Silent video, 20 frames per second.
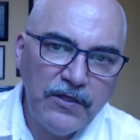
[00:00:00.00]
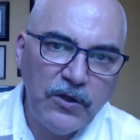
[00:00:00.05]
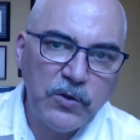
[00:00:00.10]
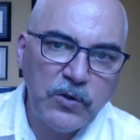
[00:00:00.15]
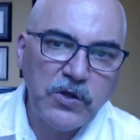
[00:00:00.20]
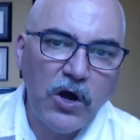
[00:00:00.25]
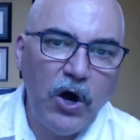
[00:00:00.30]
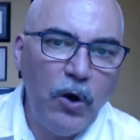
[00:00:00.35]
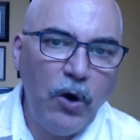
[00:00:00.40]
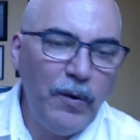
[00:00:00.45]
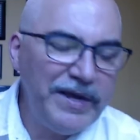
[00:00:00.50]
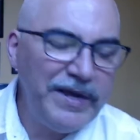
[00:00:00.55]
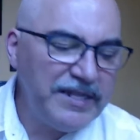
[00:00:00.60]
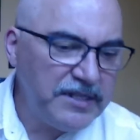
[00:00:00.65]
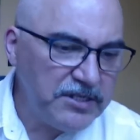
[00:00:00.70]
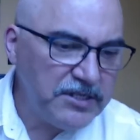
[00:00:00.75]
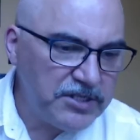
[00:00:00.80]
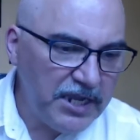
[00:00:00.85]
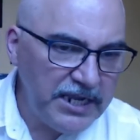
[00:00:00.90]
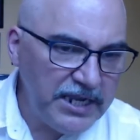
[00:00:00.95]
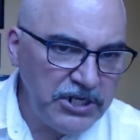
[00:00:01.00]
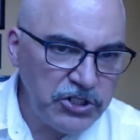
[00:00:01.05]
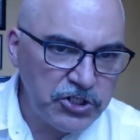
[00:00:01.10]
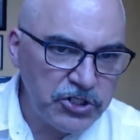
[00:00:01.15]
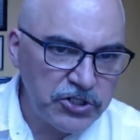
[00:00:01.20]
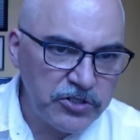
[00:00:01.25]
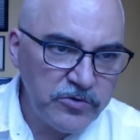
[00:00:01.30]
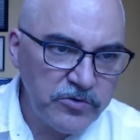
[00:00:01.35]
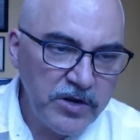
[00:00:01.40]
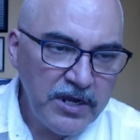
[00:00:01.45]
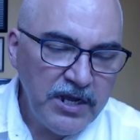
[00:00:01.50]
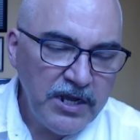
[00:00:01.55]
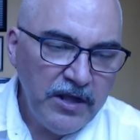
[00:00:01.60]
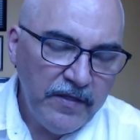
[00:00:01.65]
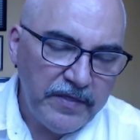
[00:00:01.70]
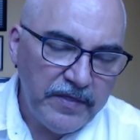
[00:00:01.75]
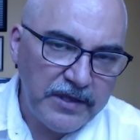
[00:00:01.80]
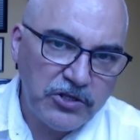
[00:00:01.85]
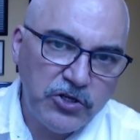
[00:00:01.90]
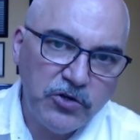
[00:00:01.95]
there's always the danger
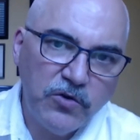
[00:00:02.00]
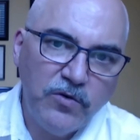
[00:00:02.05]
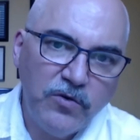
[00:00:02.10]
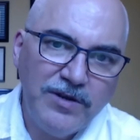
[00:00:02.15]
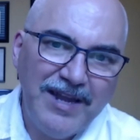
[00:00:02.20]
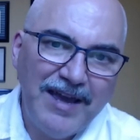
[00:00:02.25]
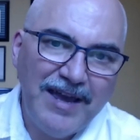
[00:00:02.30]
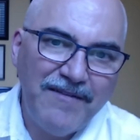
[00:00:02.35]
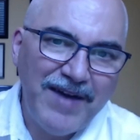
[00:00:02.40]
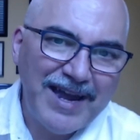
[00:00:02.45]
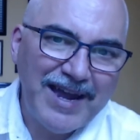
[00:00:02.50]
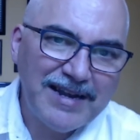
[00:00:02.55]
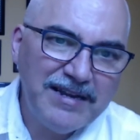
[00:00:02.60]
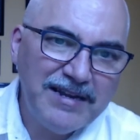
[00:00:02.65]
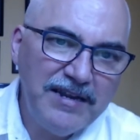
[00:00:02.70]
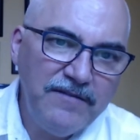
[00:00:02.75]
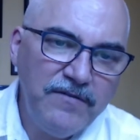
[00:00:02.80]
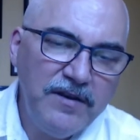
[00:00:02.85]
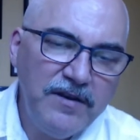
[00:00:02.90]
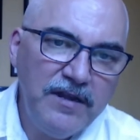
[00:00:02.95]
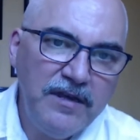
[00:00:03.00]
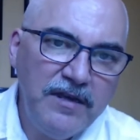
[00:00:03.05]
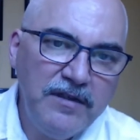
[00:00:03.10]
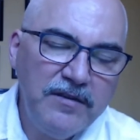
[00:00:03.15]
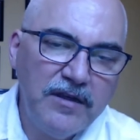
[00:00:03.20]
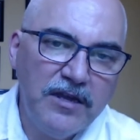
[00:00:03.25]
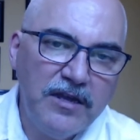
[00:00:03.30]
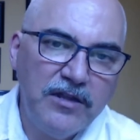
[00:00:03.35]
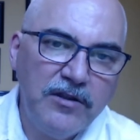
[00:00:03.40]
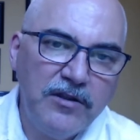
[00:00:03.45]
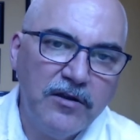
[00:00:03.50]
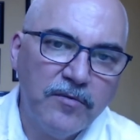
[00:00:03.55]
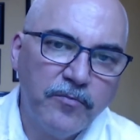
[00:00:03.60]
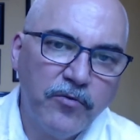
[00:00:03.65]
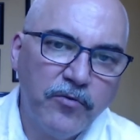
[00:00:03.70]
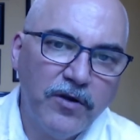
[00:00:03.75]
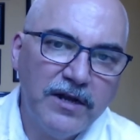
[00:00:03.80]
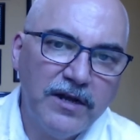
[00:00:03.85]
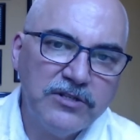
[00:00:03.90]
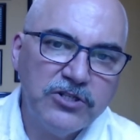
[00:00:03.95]
that you're going to have activities in your
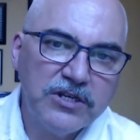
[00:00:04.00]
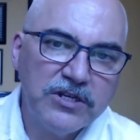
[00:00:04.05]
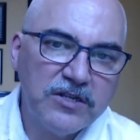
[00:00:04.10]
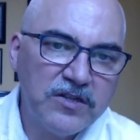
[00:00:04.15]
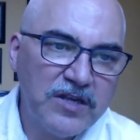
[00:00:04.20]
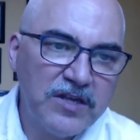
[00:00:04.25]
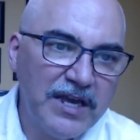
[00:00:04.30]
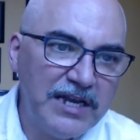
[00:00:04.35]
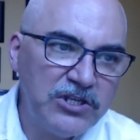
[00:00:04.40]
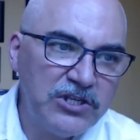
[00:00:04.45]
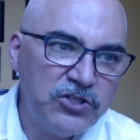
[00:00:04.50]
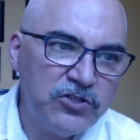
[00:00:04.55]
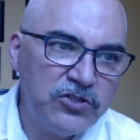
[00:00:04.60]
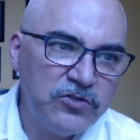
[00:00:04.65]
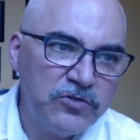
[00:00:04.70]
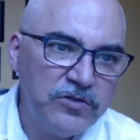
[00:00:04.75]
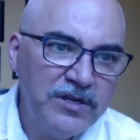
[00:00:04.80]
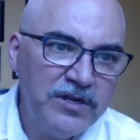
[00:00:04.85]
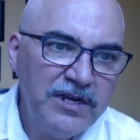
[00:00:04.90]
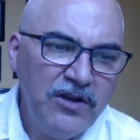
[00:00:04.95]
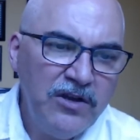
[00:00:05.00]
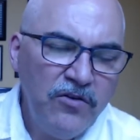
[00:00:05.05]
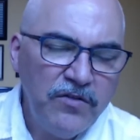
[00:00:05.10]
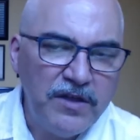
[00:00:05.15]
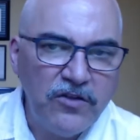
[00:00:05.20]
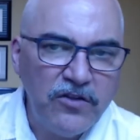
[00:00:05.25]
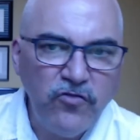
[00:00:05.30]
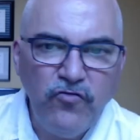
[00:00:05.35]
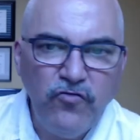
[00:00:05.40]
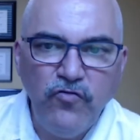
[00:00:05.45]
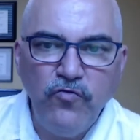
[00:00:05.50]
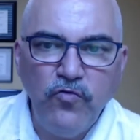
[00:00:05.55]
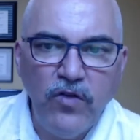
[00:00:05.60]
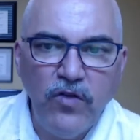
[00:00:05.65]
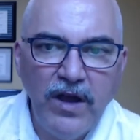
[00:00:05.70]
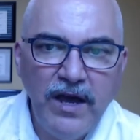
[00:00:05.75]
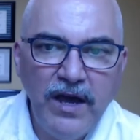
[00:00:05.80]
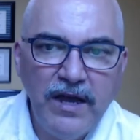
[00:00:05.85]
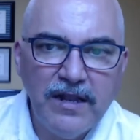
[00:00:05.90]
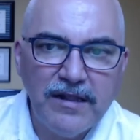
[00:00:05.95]
project schedule that do
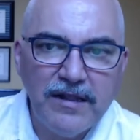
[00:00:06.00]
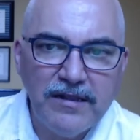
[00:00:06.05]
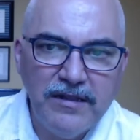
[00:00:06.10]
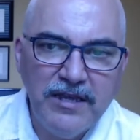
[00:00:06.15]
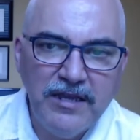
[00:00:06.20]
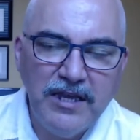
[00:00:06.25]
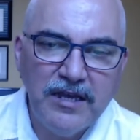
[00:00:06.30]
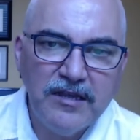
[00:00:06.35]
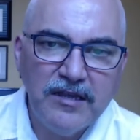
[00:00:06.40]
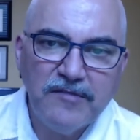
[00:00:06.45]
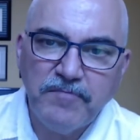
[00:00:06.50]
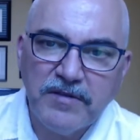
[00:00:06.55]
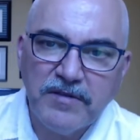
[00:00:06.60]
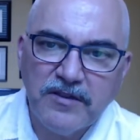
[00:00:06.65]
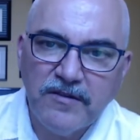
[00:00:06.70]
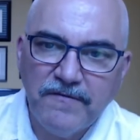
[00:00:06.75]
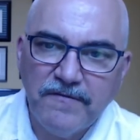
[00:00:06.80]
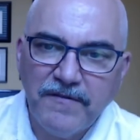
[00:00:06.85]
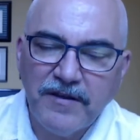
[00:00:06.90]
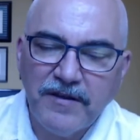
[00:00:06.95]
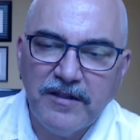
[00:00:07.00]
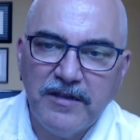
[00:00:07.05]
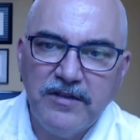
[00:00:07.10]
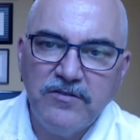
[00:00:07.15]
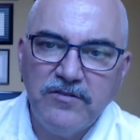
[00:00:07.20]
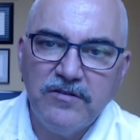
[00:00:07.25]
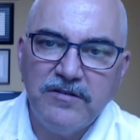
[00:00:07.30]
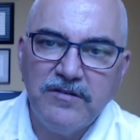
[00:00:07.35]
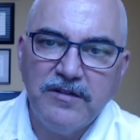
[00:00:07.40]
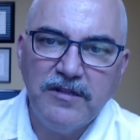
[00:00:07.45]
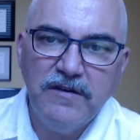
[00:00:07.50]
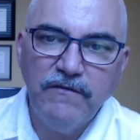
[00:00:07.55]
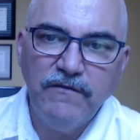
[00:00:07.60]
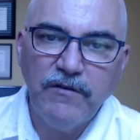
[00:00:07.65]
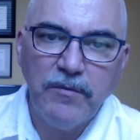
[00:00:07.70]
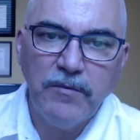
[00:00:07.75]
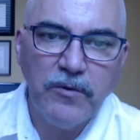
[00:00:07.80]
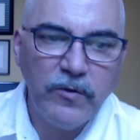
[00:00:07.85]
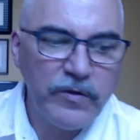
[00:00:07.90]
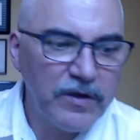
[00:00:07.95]
not link specifically to
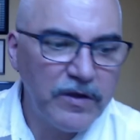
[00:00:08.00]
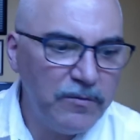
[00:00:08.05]
deliverables.